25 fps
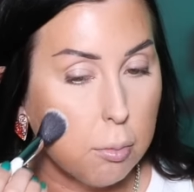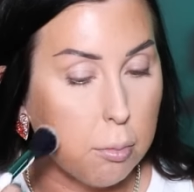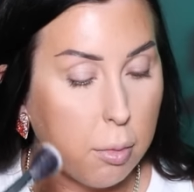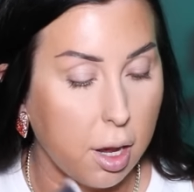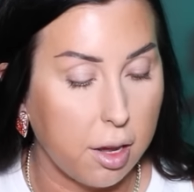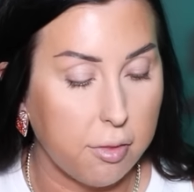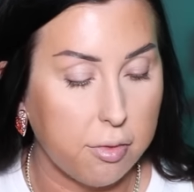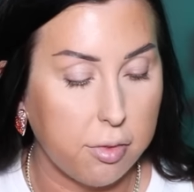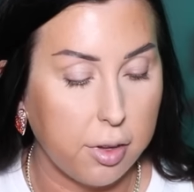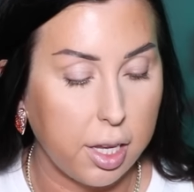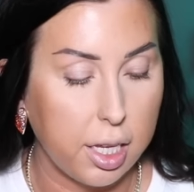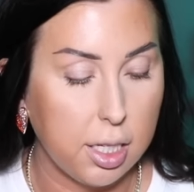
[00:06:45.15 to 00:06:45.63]

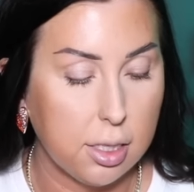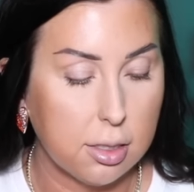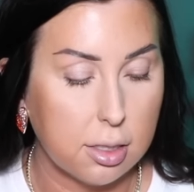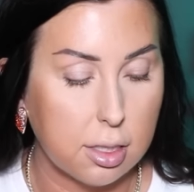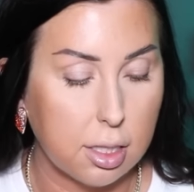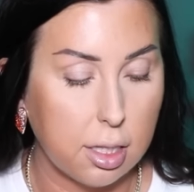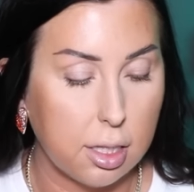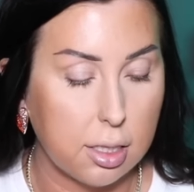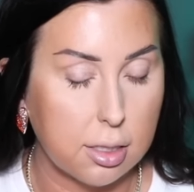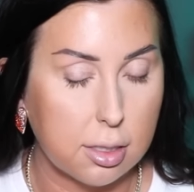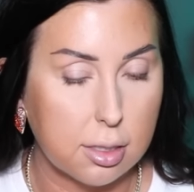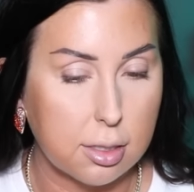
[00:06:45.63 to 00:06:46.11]
My face
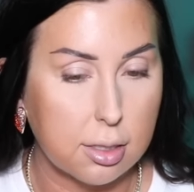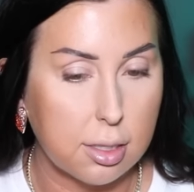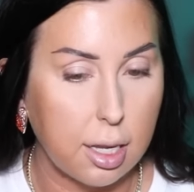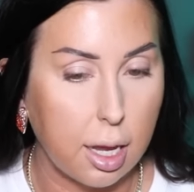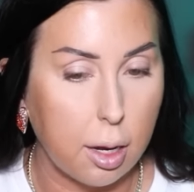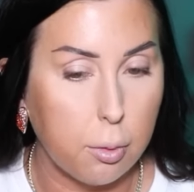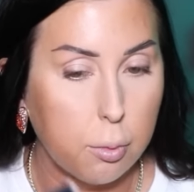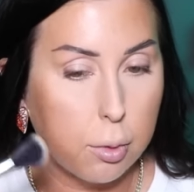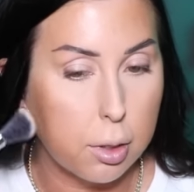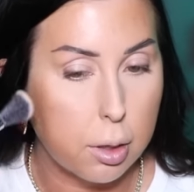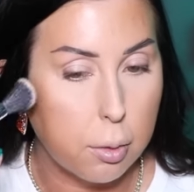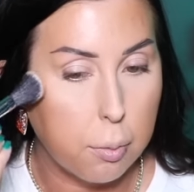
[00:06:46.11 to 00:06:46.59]
is
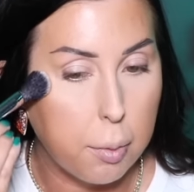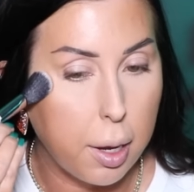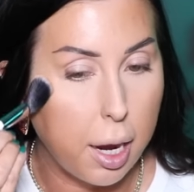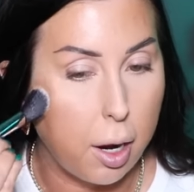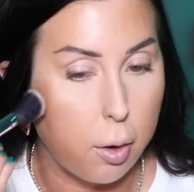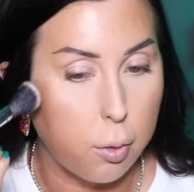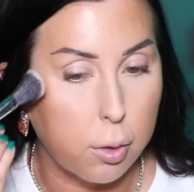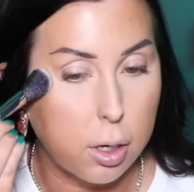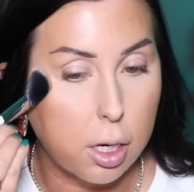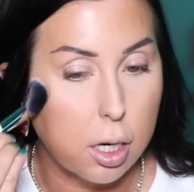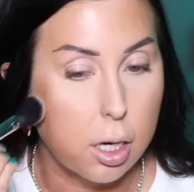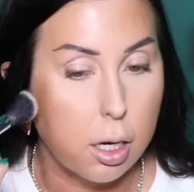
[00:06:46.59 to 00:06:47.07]
set with
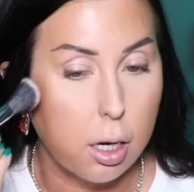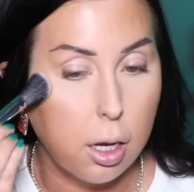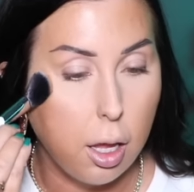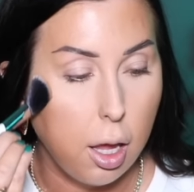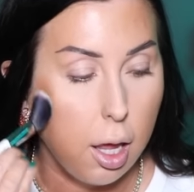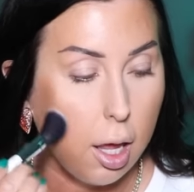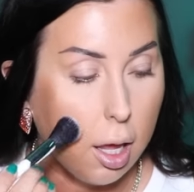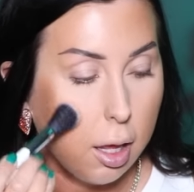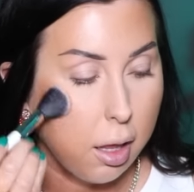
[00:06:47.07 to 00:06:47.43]
powder.